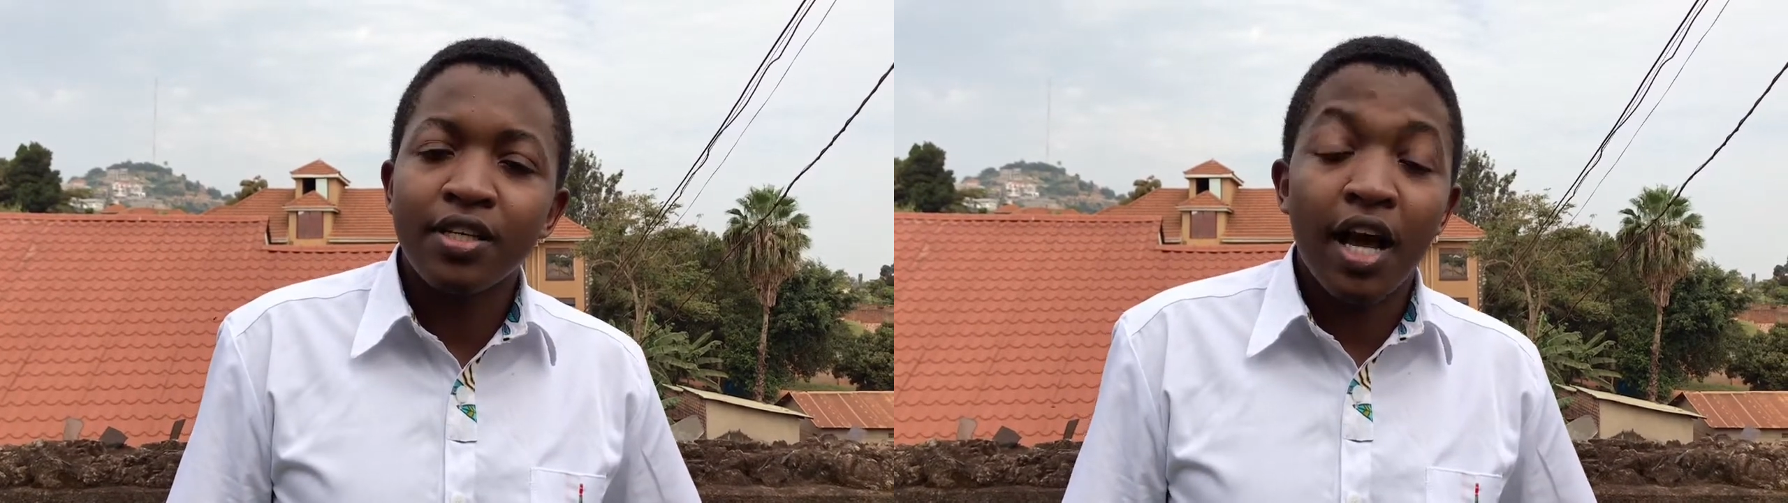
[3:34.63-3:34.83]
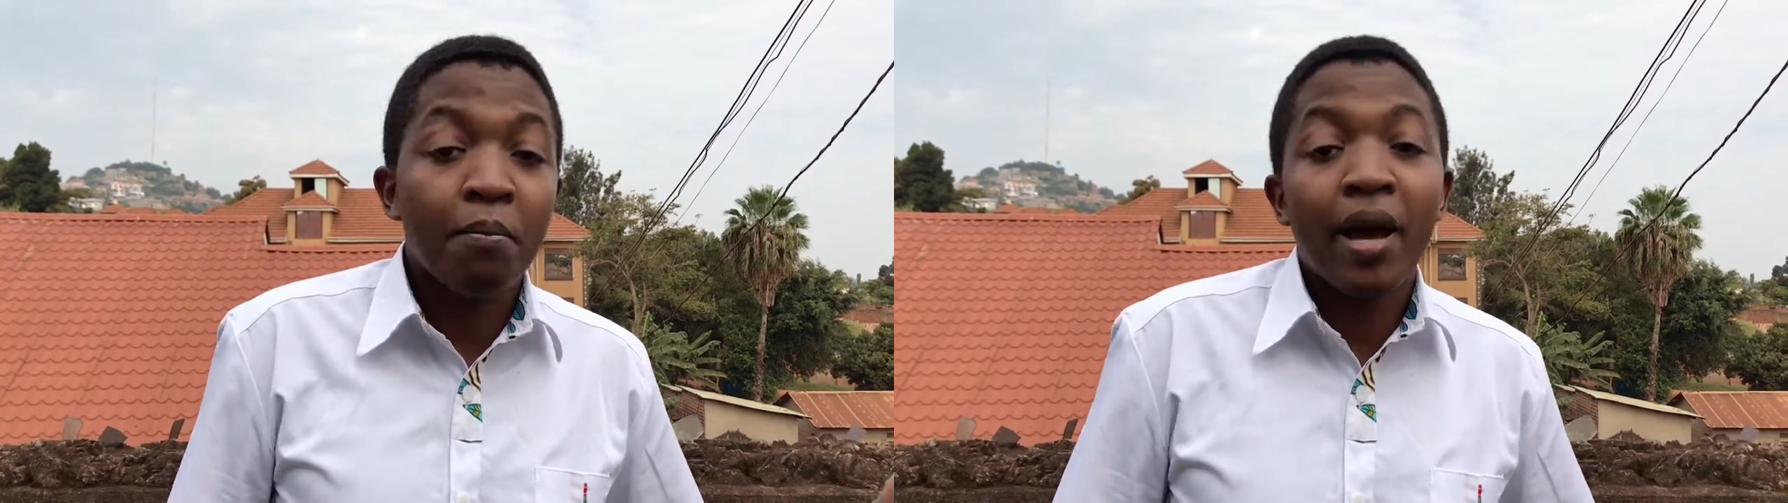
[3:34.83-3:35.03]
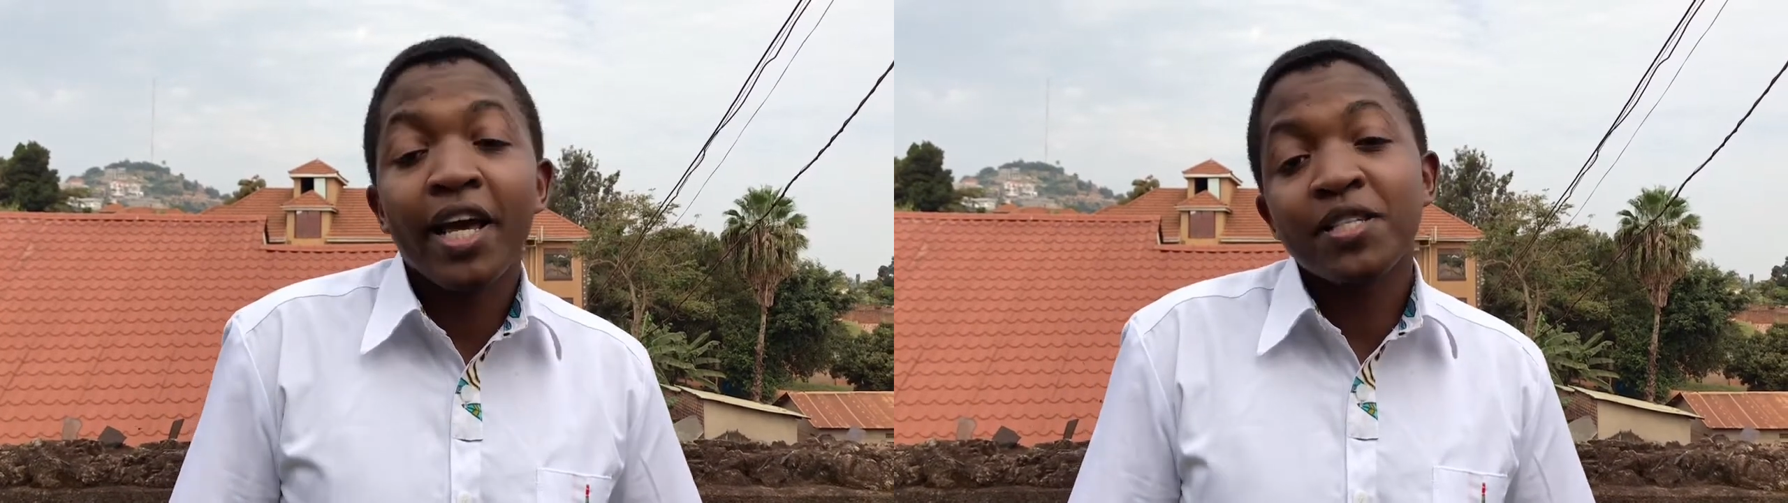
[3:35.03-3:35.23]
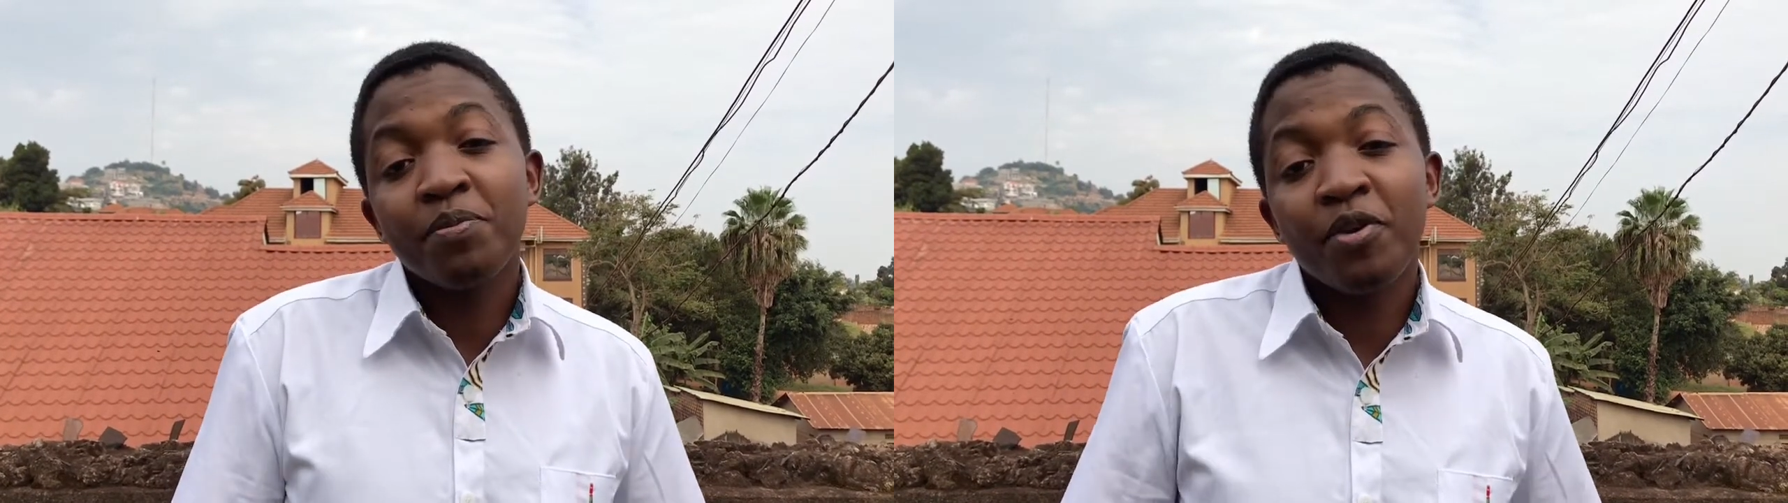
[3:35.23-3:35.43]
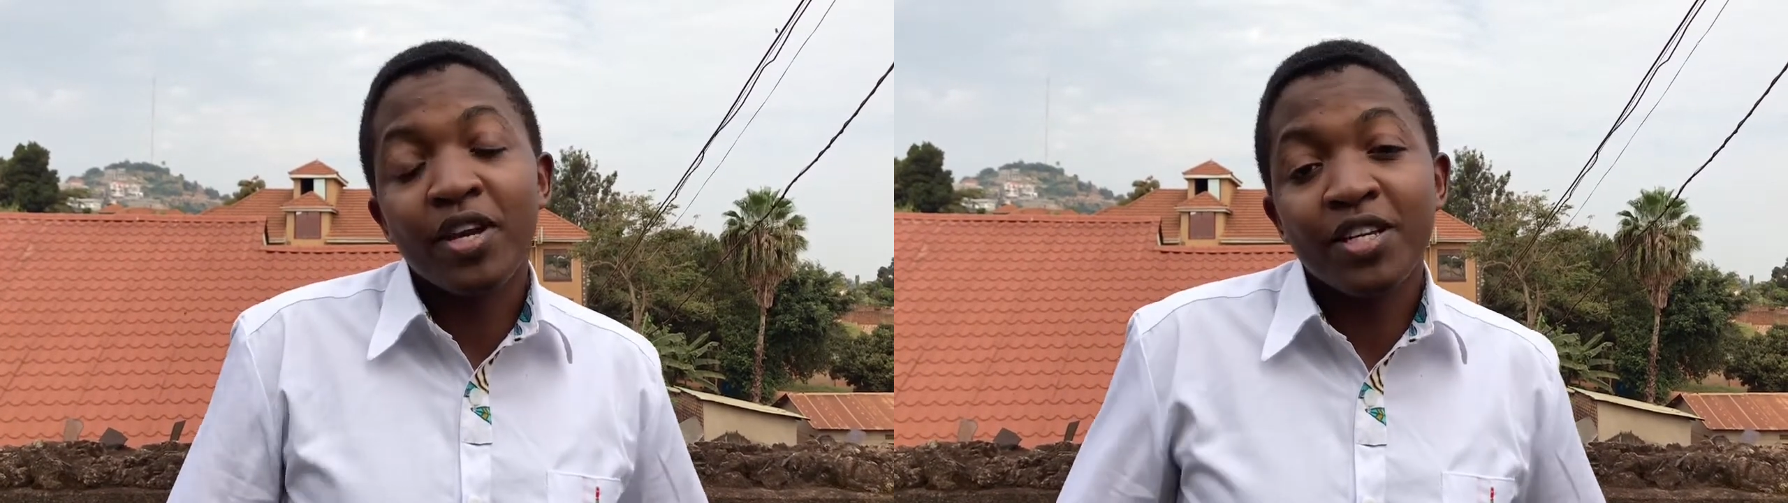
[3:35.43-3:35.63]
and by
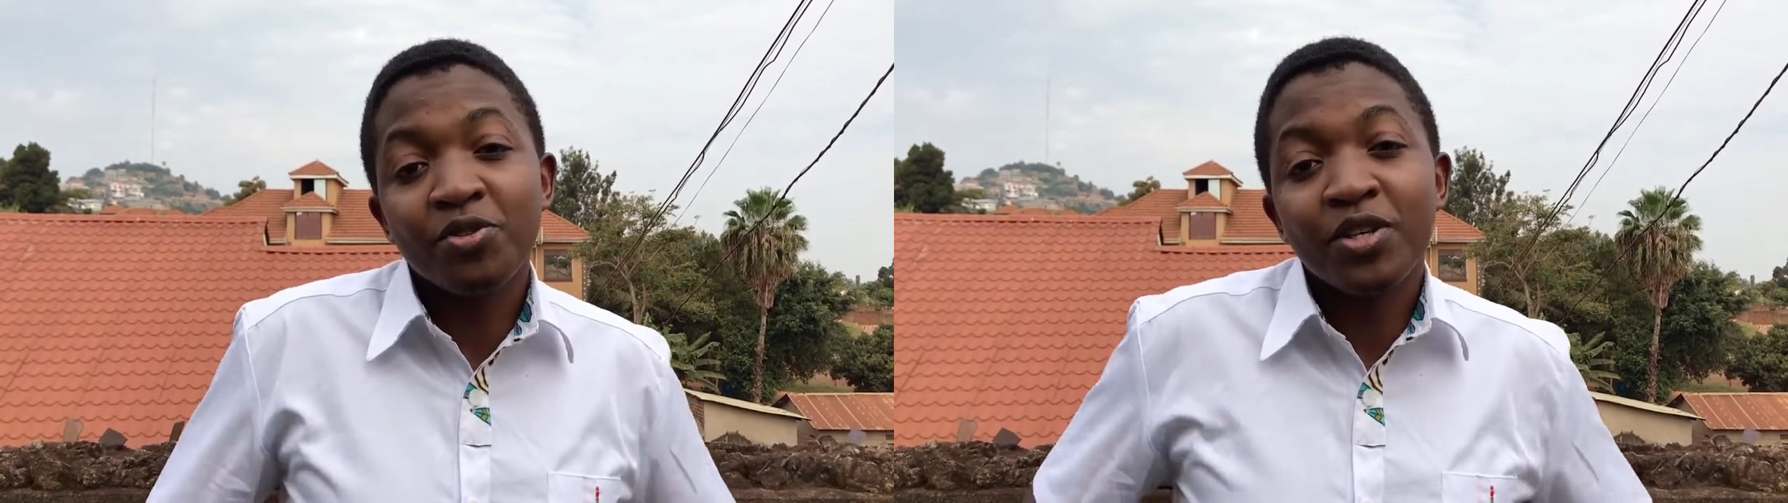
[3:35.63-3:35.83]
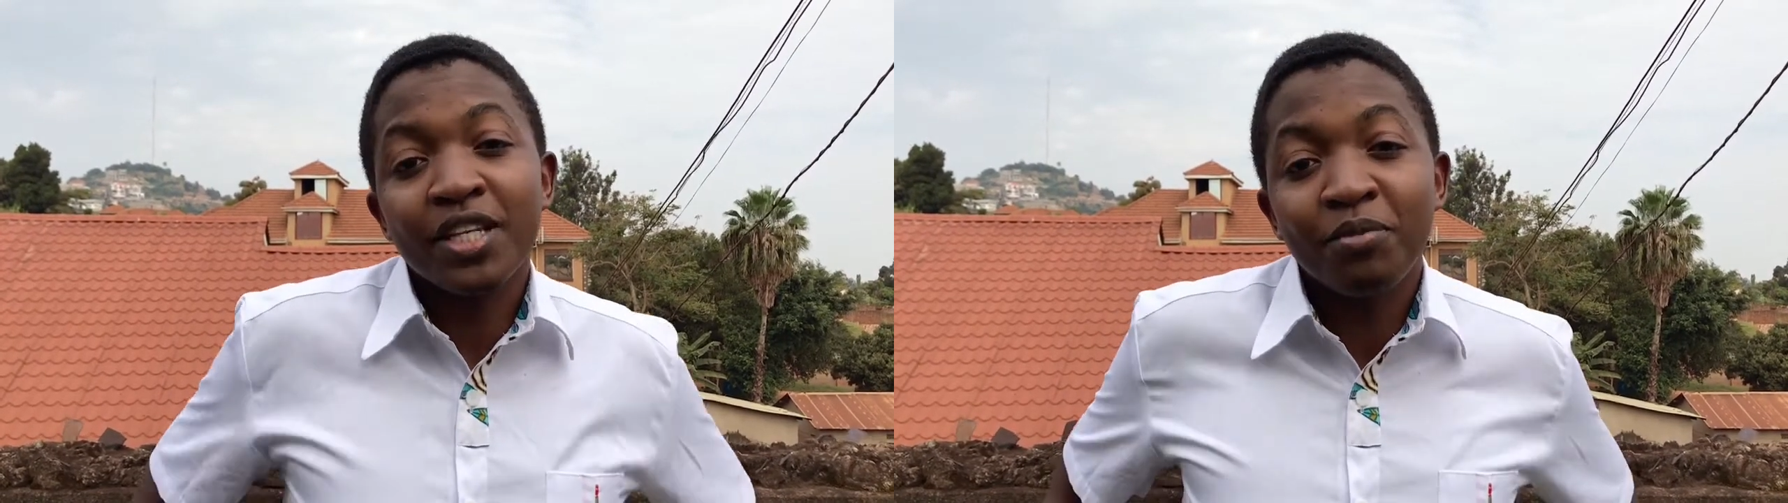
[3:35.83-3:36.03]
experience really,